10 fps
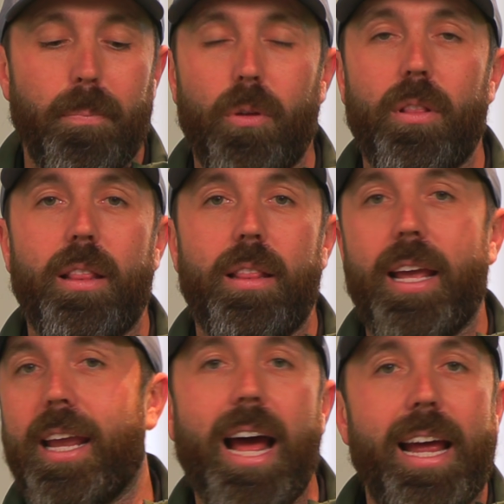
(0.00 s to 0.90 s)
but
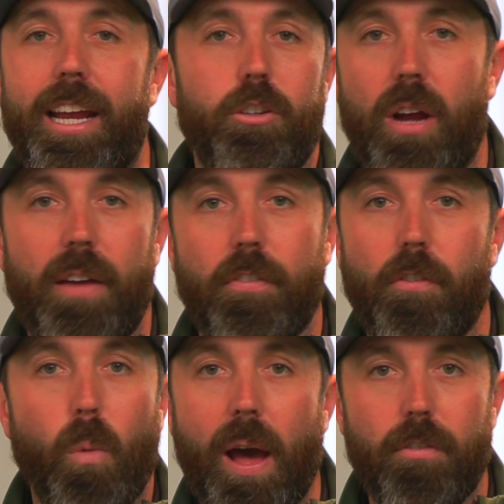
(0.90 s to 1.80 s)
they can't hit a driver
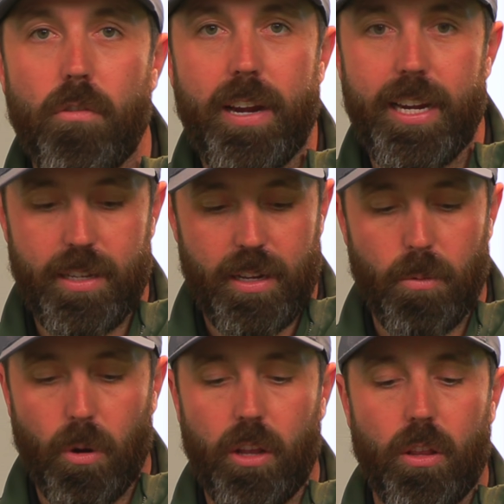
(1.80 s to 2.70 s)
for whatever reason.
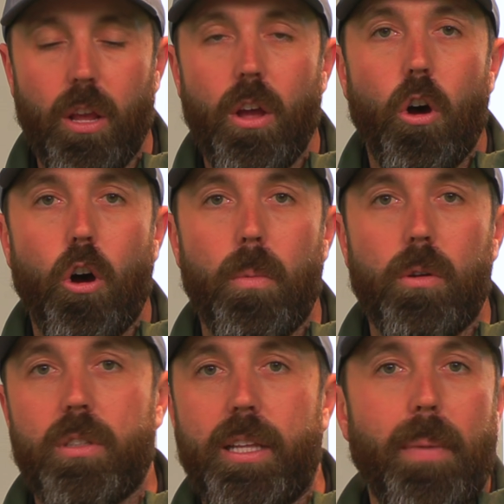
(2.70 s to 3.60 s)
They want
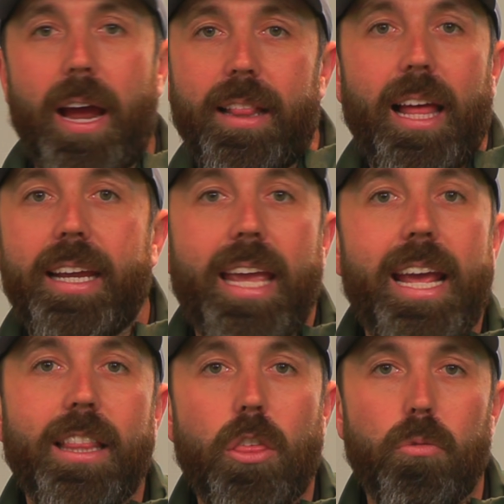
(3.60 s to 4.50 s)
to they might like
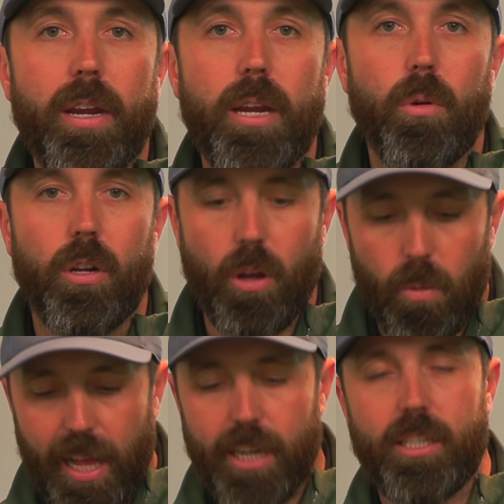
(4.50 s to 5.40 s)
hitting the 3-wood and
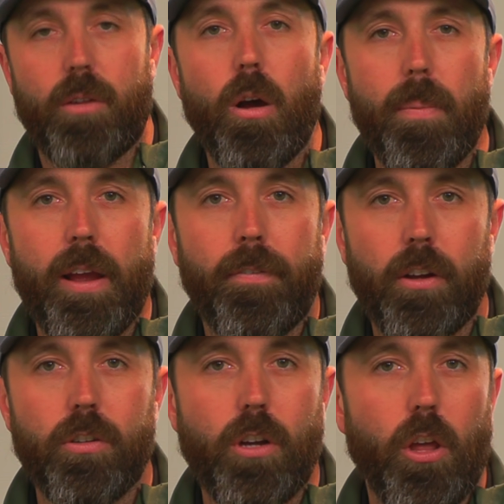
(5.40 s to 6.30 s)
go, well, actually, what about if
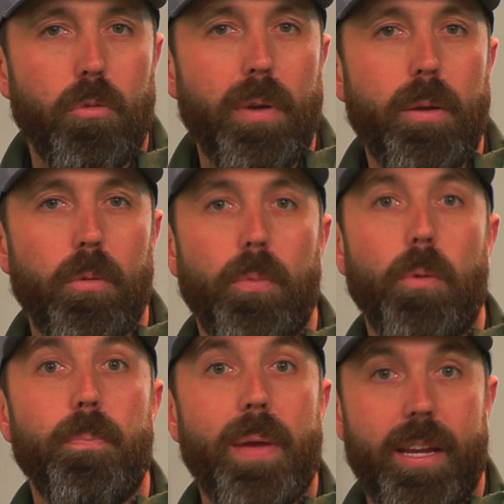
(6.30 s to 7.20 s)
I just got a 3-wood
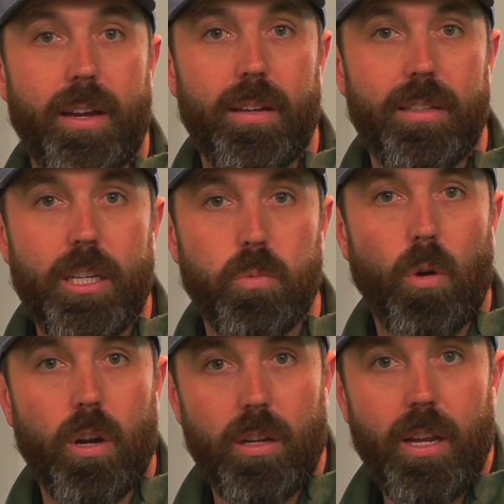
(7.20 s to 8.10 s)
but bigger? So that's
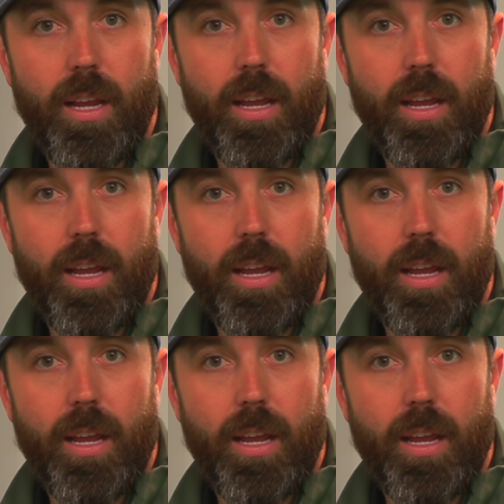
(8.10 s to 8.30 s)
one